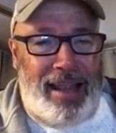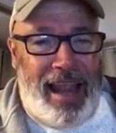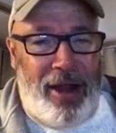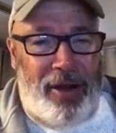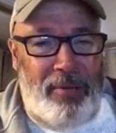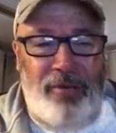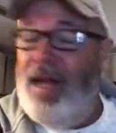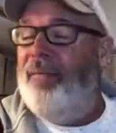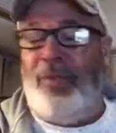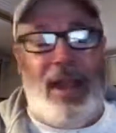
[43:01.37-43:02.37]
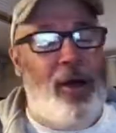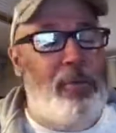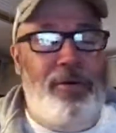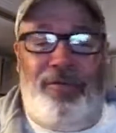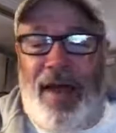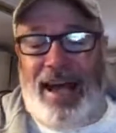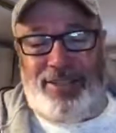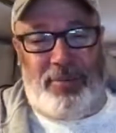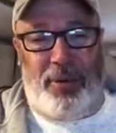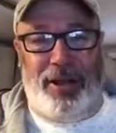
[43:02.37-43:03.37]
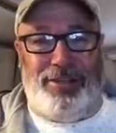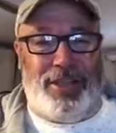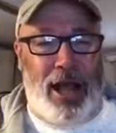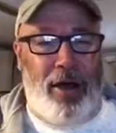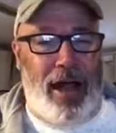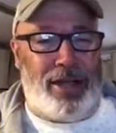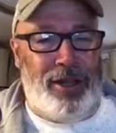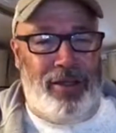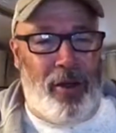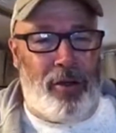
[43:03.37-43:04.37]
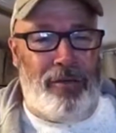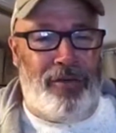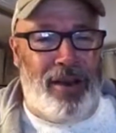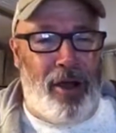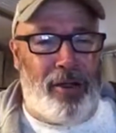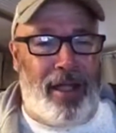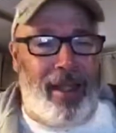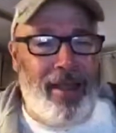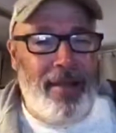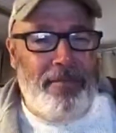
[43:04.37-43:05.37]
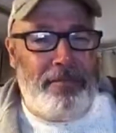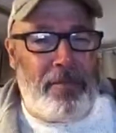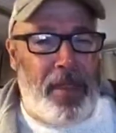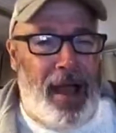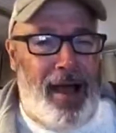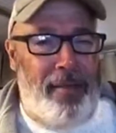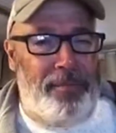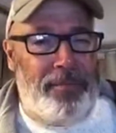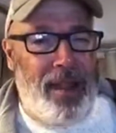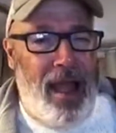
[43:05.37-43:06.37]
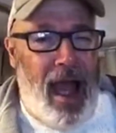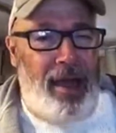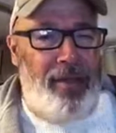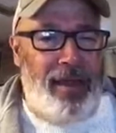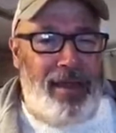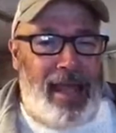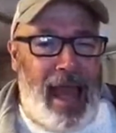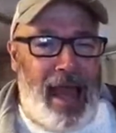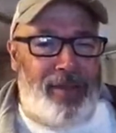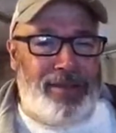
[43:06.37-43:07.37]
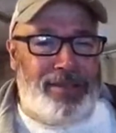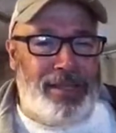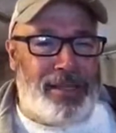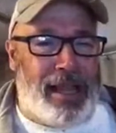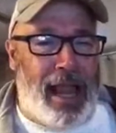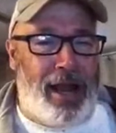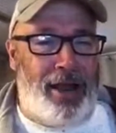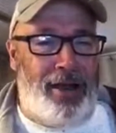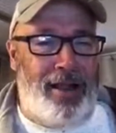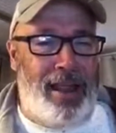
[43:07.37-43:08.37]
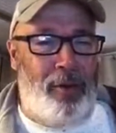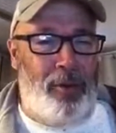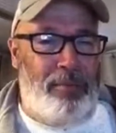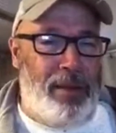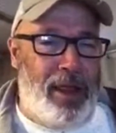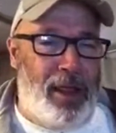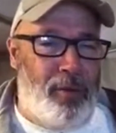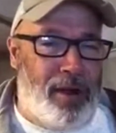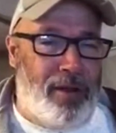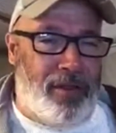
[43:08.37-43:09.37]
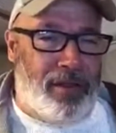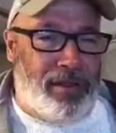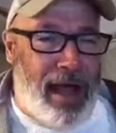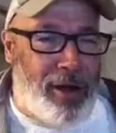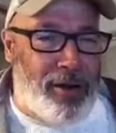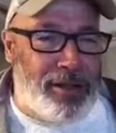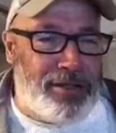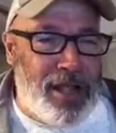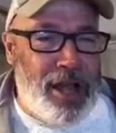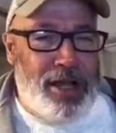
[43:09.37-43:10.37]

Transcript: gator can move. They don't move fast. They're pretty slow, actually, in Okefenokee. I think Kathy sees a gator, it would be one of the loudest